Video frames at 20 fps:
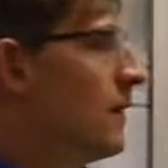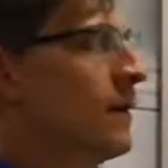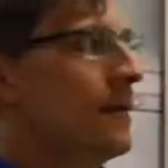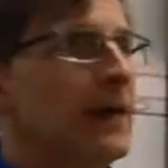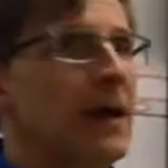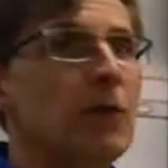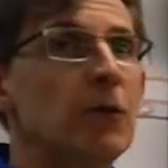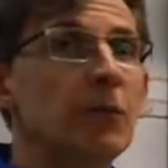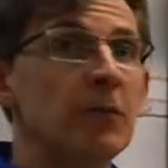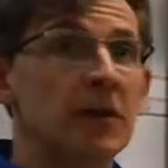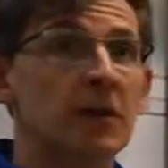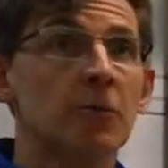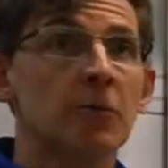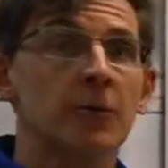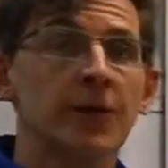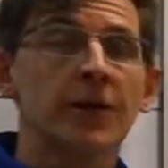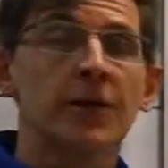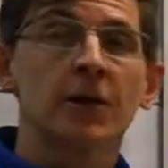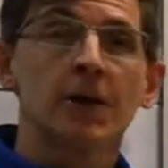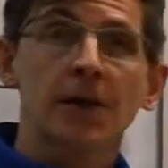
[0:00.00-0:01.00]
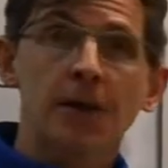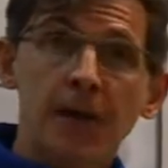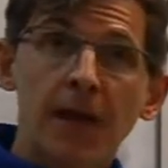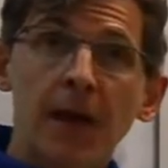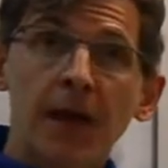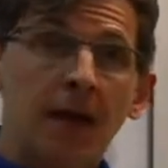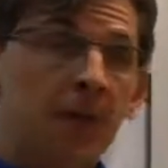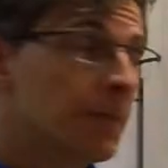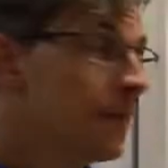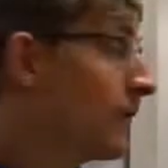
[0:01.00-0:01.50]
That would be a really good
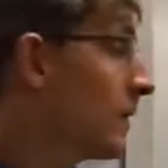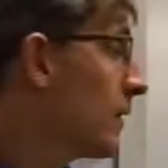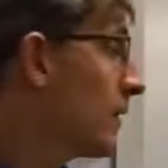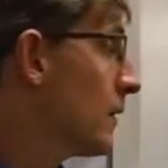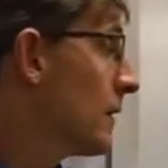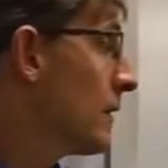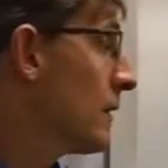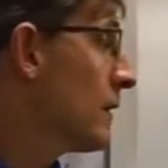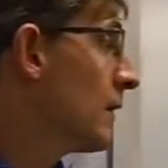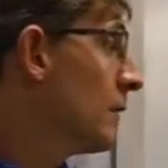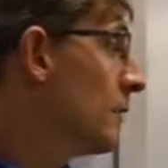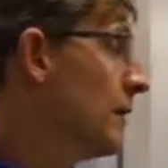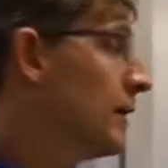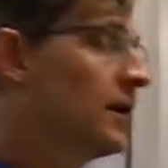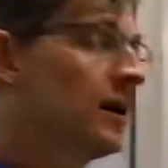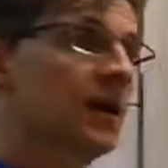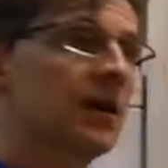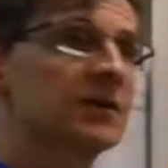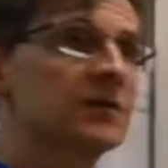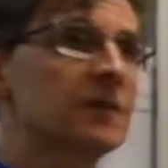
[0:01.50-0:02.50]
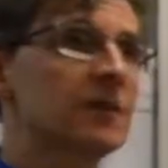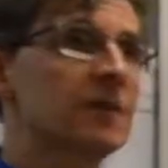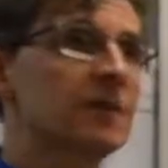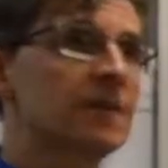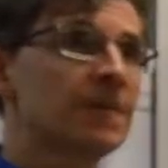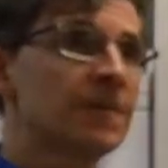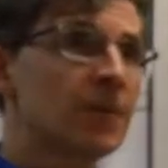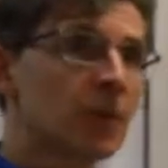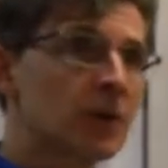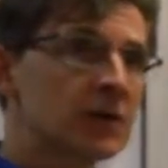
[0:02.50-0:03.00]
thing, because
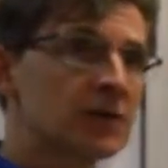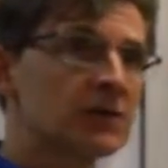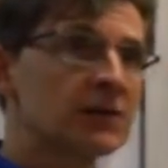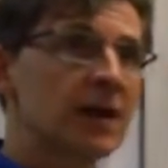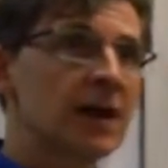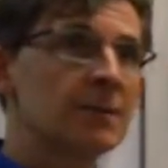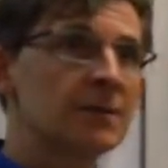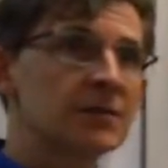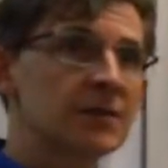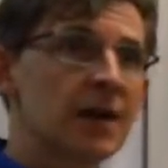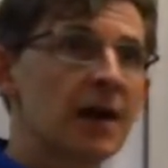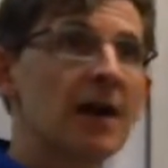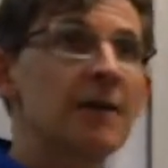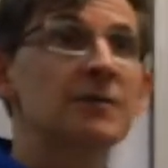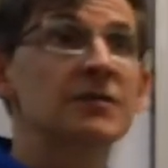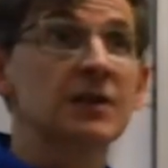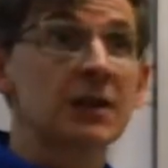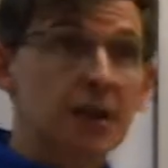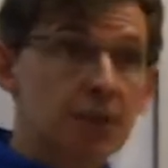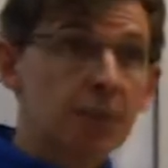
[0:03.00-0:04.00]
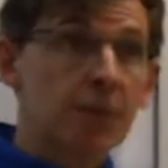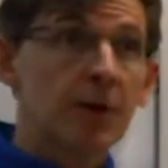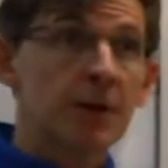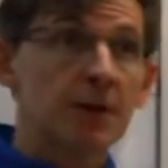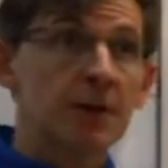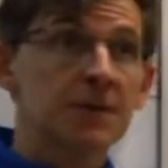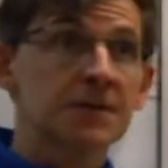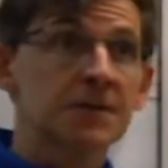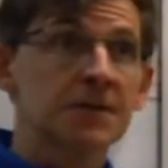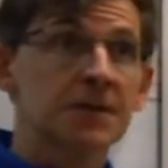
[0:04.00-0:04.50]
force times time is
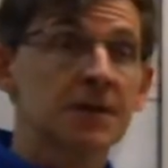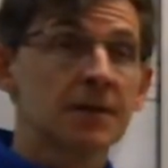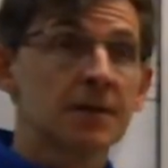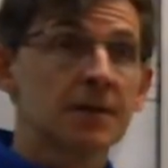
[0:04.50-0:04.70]
impulse,